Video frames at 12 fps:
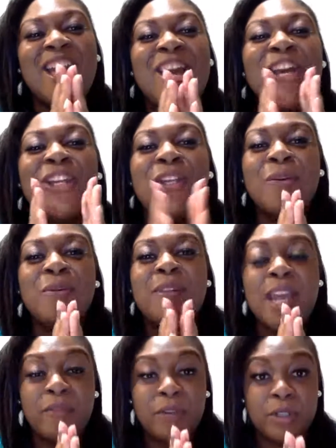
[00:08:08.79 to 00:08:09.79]
You
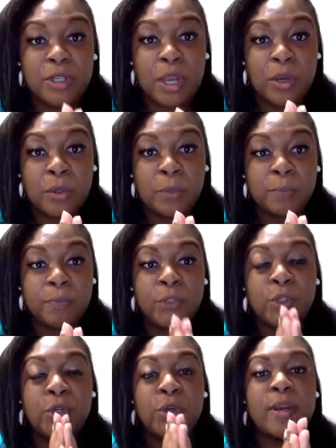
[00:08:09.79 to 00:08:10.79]
never know.
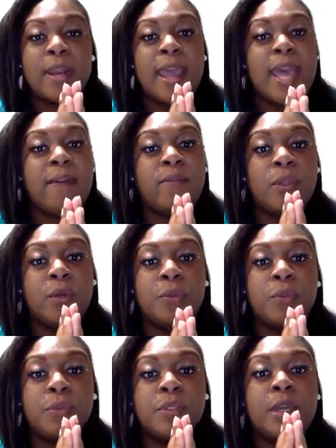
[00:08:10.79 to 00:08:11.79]
You're going to have
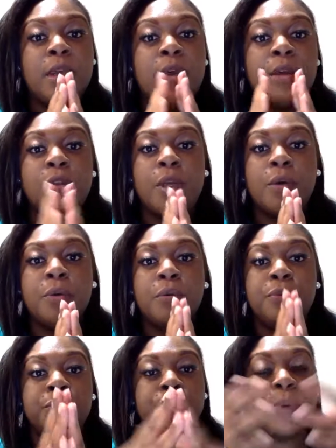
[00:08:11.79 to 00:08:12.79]
those
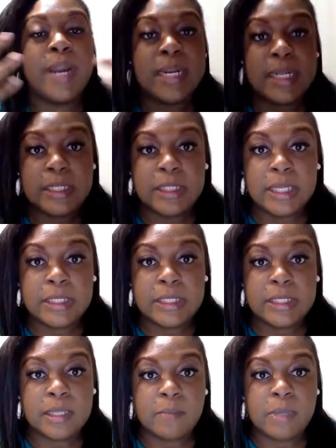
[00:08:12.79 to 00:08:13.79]
rainy seasons
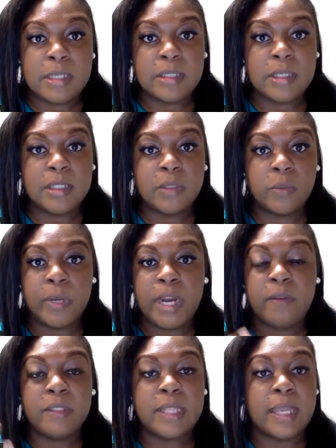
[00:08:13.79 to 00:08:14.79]
in business where
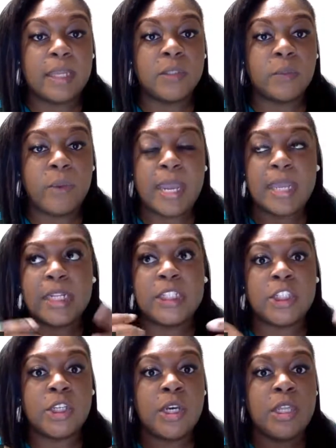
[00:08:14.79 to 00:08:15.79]
everything is wet and it's
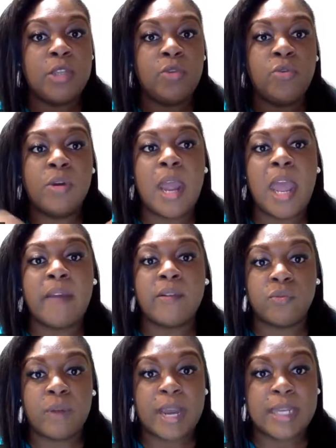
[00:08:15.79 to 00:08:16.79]
good, and you're going to have
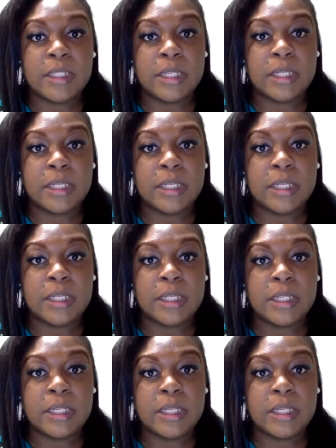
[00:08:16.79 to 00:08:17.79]
dry seasons.
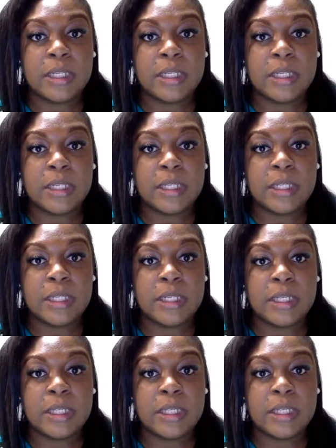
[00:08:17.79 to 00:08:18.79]
But you want
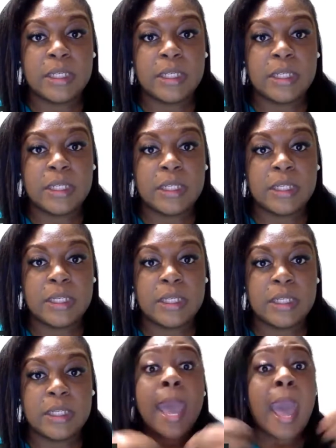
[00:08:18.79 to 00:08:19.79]
to prepare.
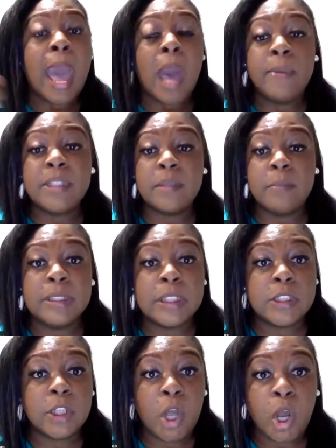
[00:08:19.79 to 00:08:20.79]
I was in
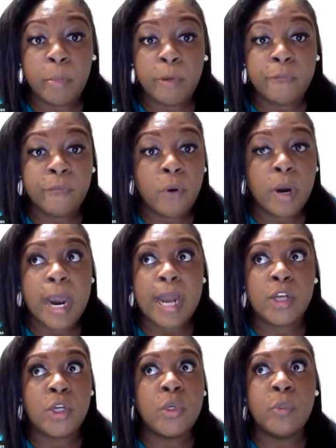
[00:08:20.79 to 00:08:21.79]
business long before I
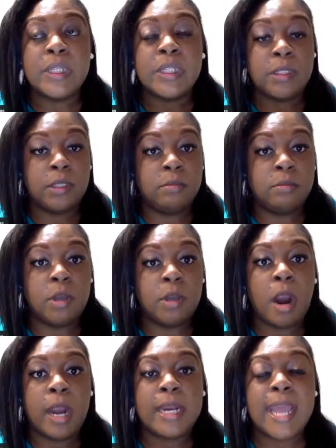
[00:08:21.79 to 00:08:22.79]
knew what systems
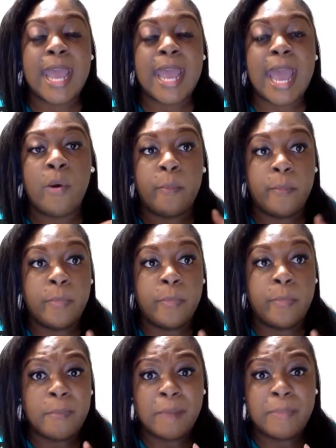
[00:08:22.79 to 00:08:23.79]
are and how it would
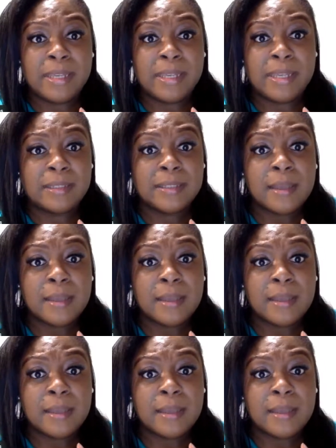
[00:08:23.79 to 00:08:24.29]
help my business.